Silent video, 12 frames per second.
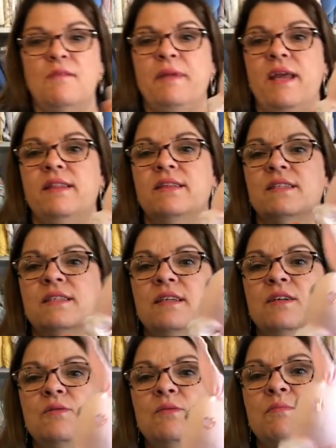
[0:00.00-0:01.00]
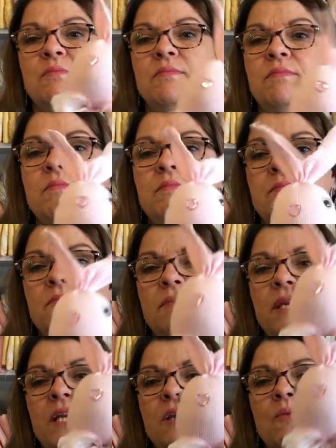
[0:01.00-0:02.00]
made this little
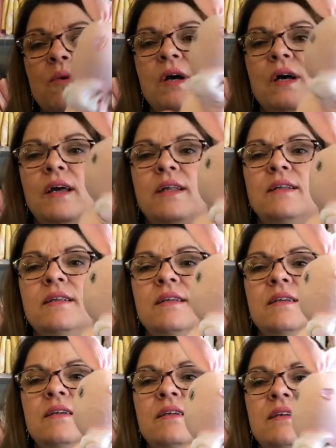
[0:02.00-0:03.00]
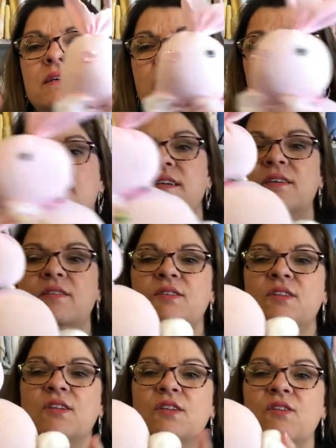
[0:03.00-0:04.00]
pink one
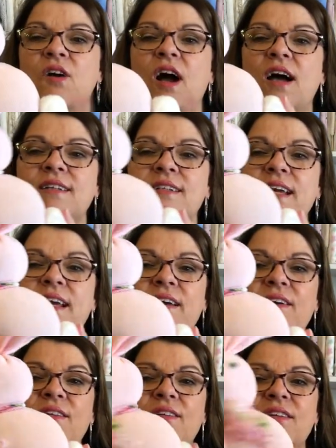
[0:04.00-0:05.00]
with a little cottontail,